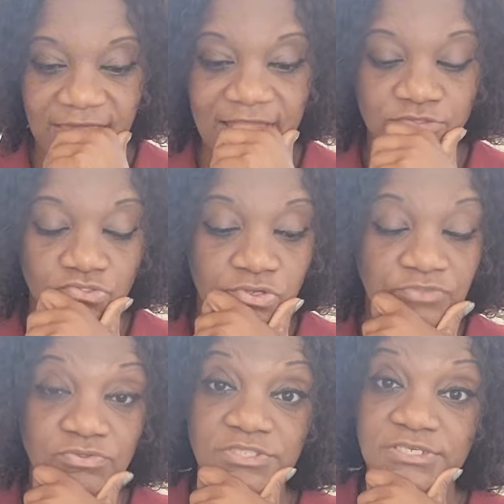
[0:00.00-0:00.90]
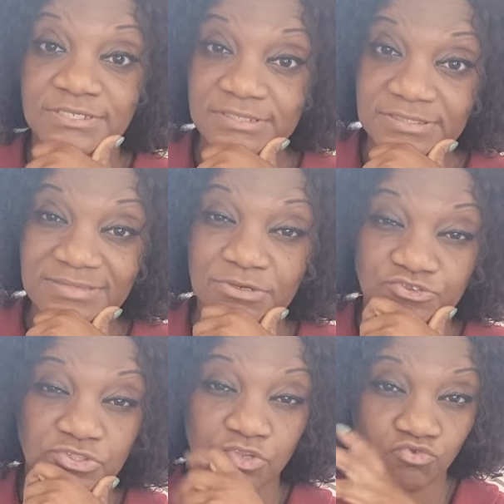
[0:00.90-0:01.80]
And so this was in DC, but
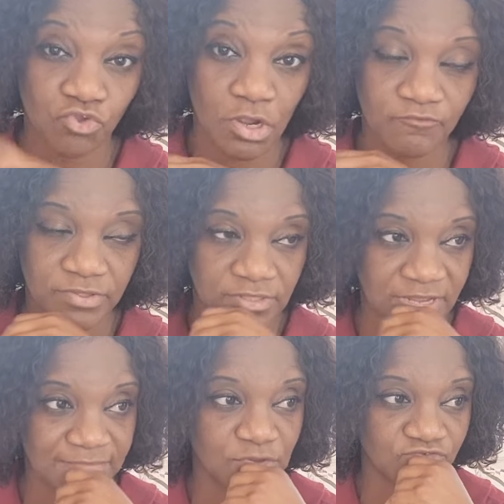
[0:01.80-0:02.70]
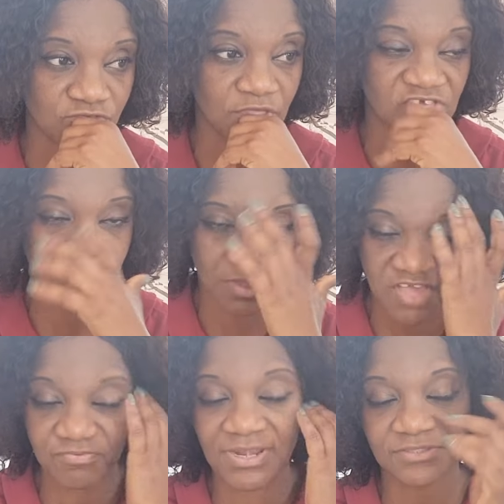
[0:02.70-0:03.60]
she's a New York resident, but she was
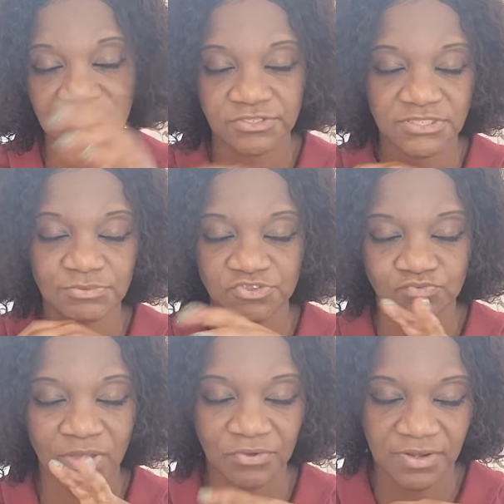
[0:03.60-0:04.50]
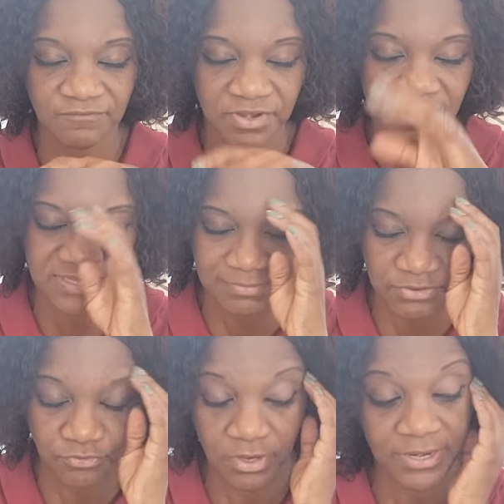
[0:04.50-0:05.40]
hospitalized in DC, which is why I could have done it, because I'm a New
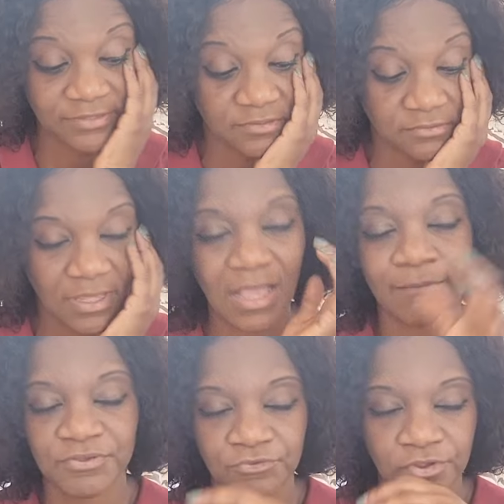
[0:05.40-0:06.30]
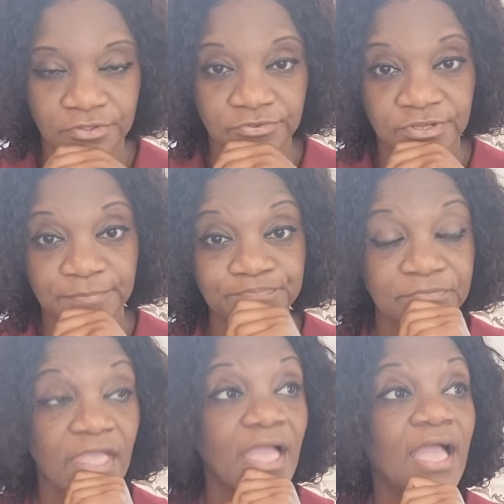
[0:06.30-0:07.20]
York license. I'm a New York attorney.
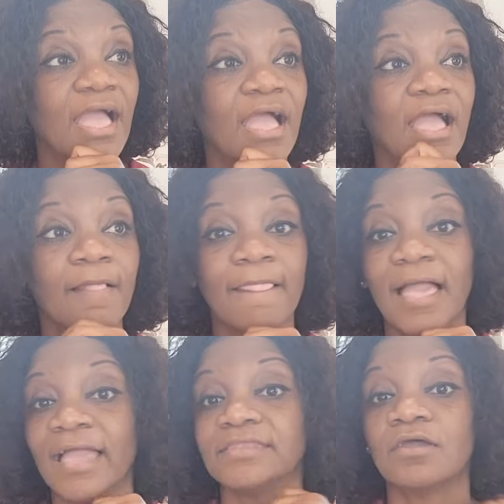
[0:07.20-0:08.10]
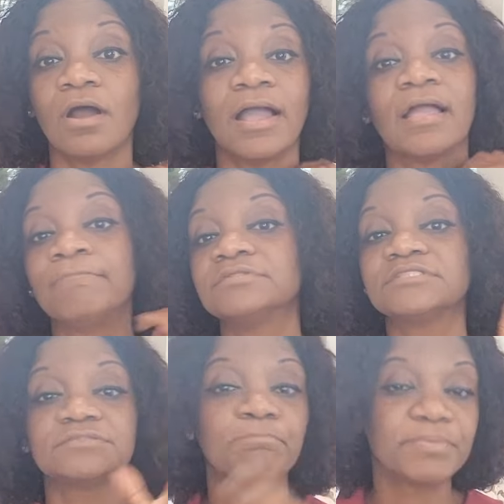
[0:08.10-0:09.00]
And now I am
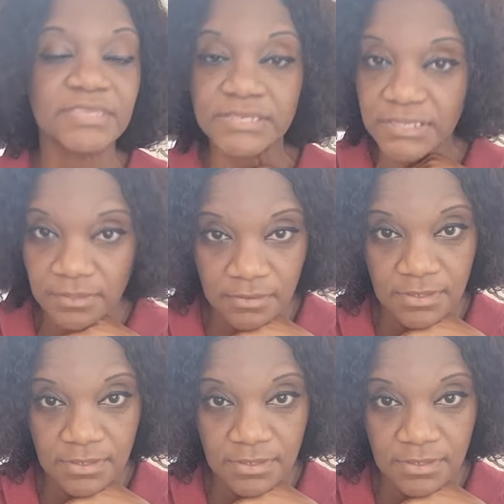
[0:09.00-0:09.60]
speeding.